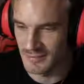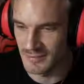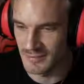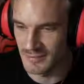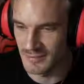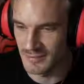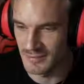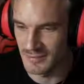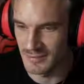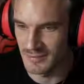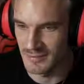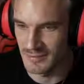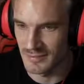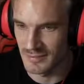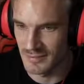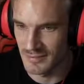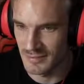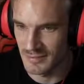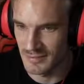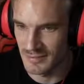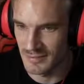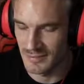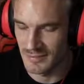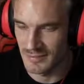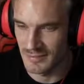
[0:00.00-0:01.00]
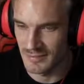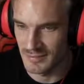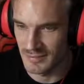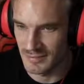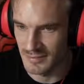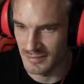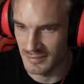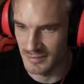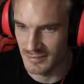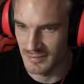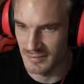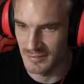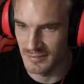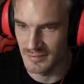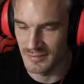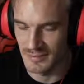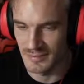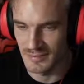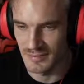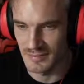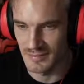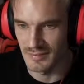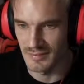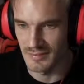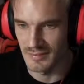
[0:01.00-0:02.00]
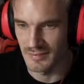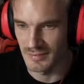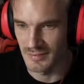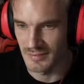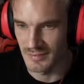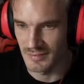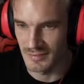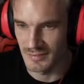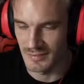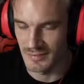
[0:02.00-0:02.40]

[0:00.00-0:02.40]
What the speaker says: [no speech]